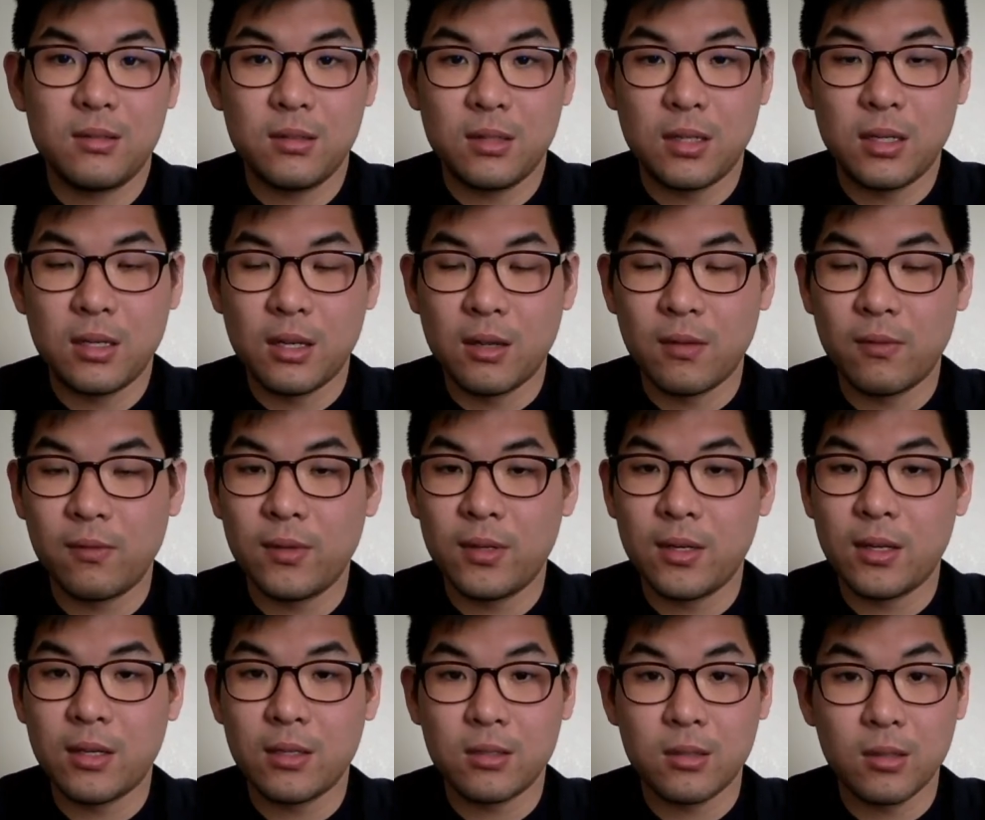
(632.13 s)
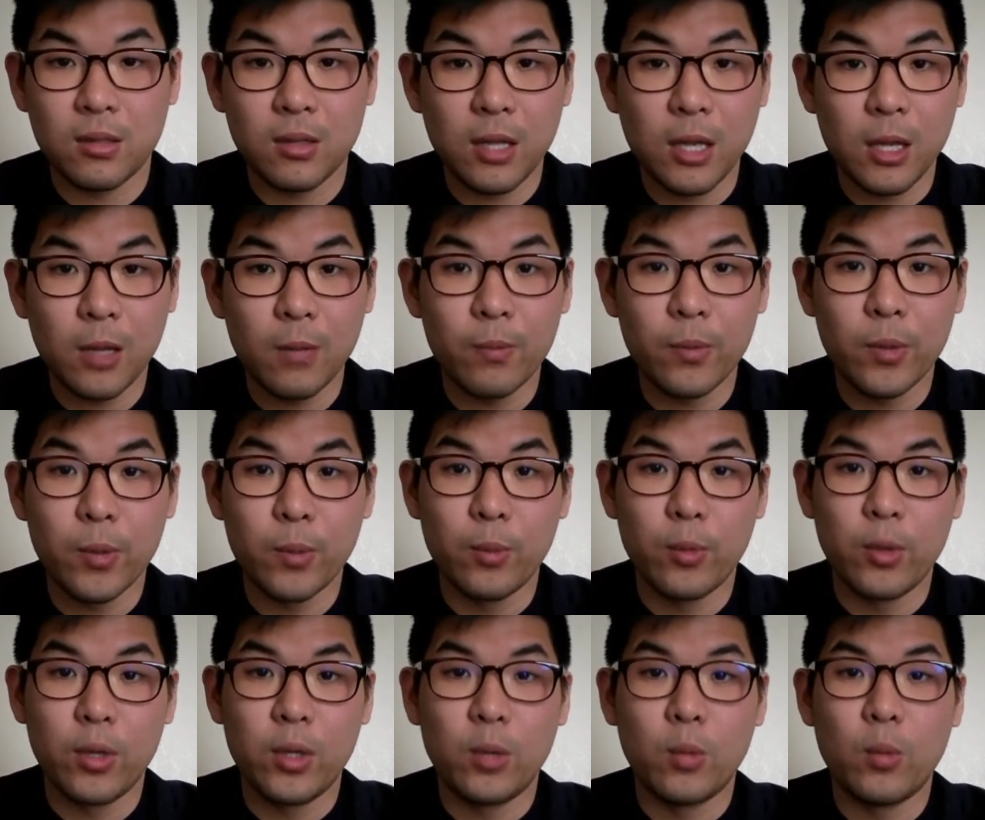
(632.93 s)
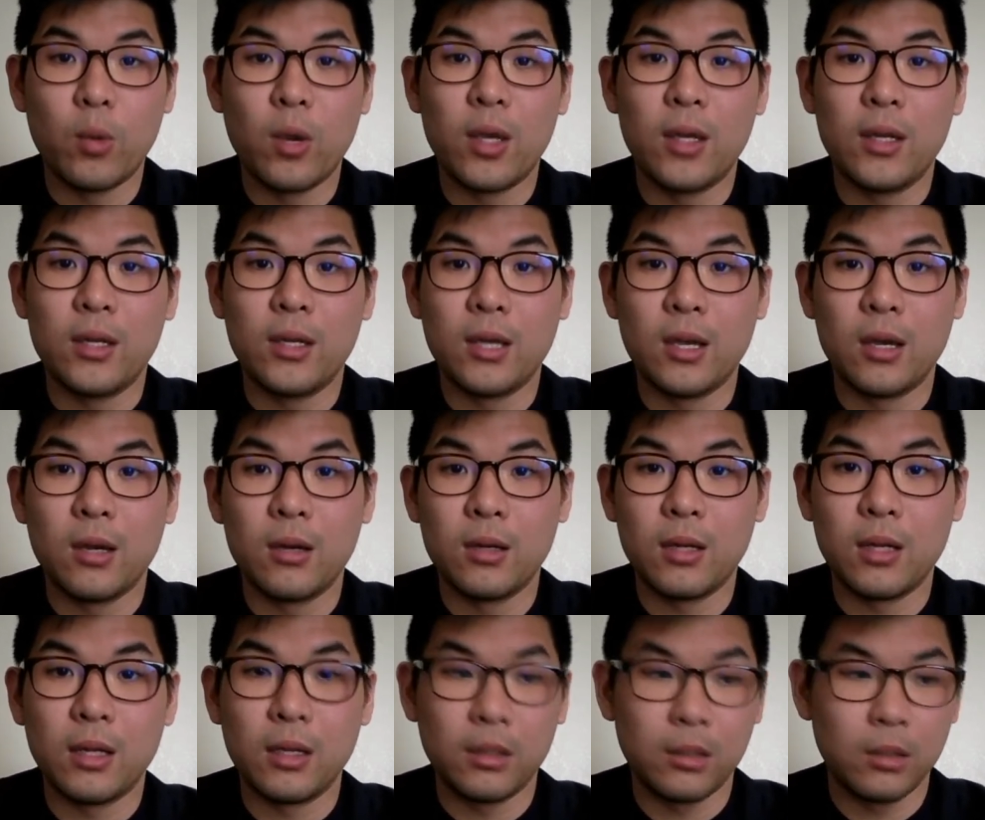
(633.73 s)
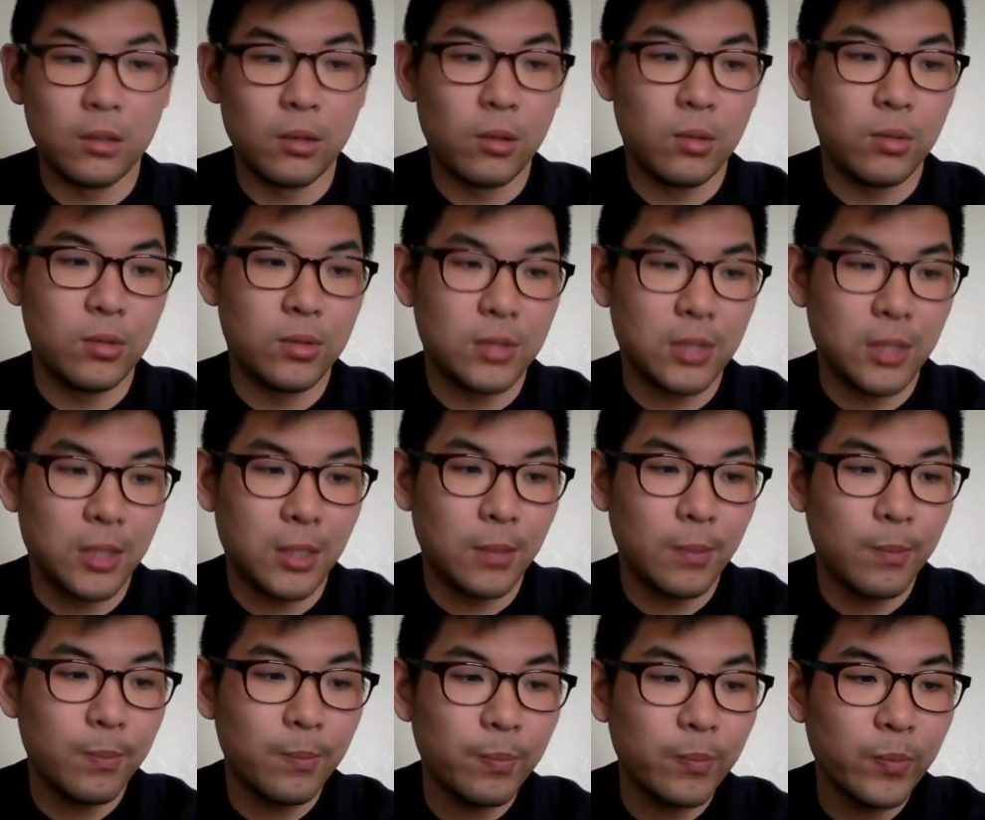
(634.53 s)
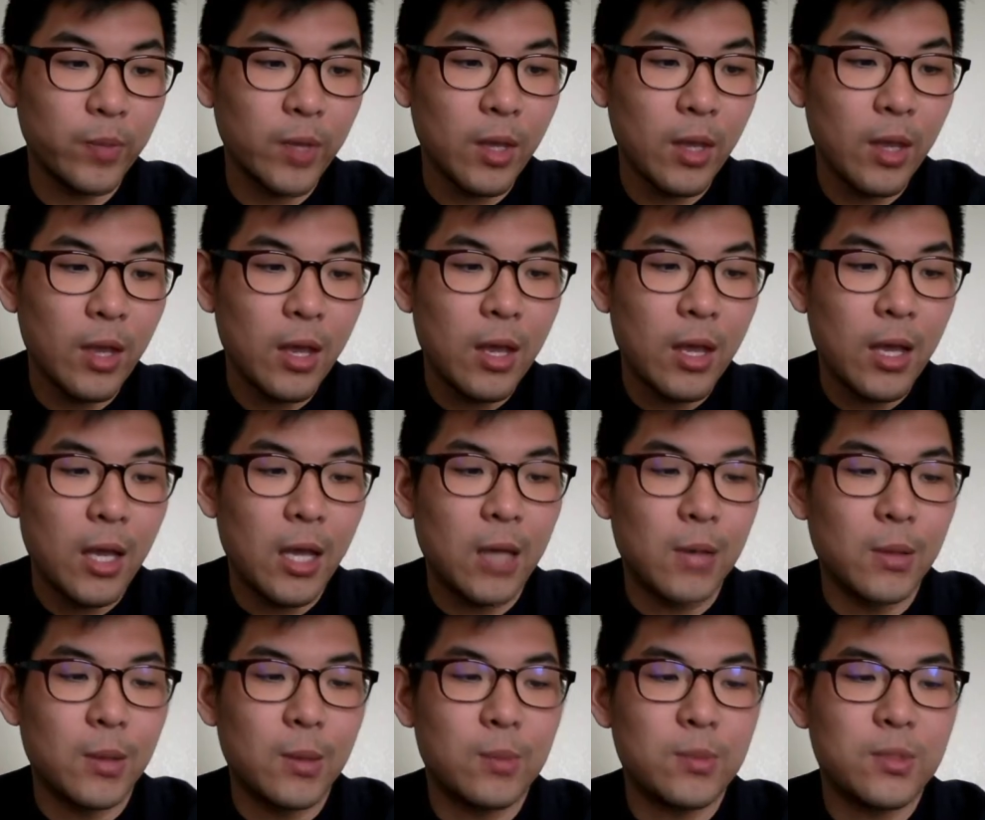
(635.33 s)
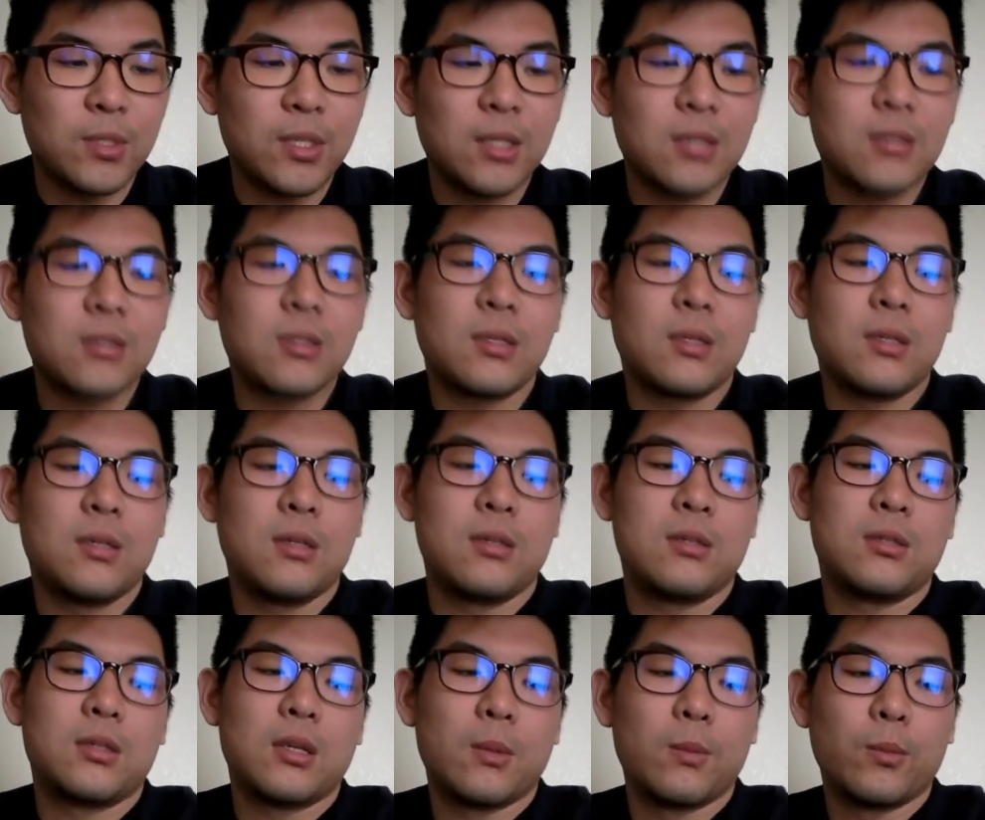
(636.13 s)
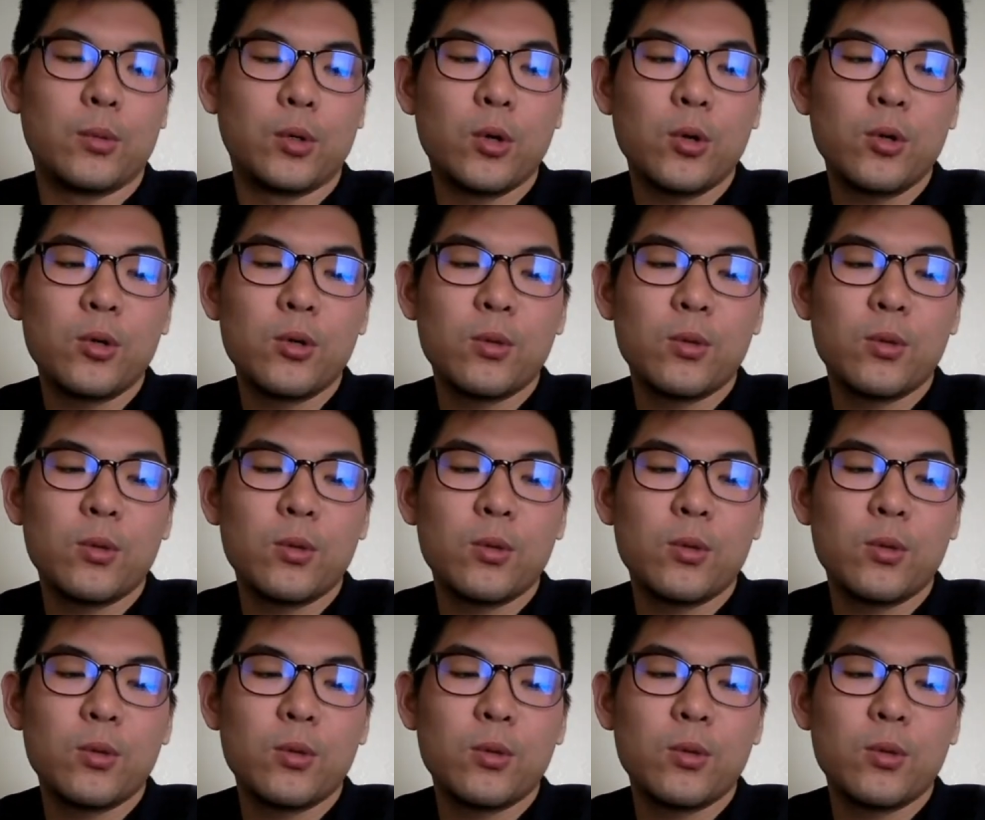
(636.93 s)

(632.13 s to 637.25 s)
that definitely does not help the brain wind down and go to sleep. And number six is um, go